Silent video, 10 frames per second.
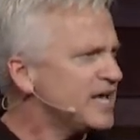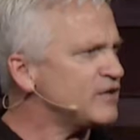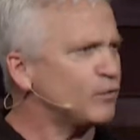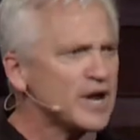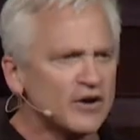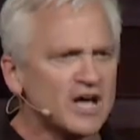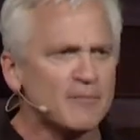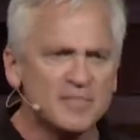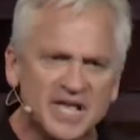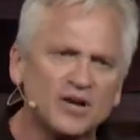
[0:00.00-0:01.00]
if we are not
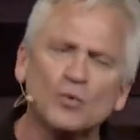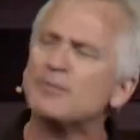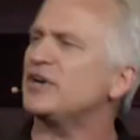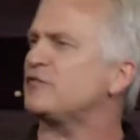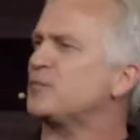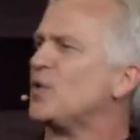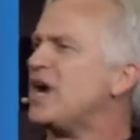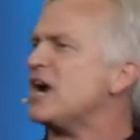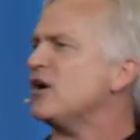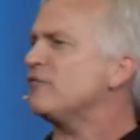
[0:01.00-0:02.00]
men and women of prayer,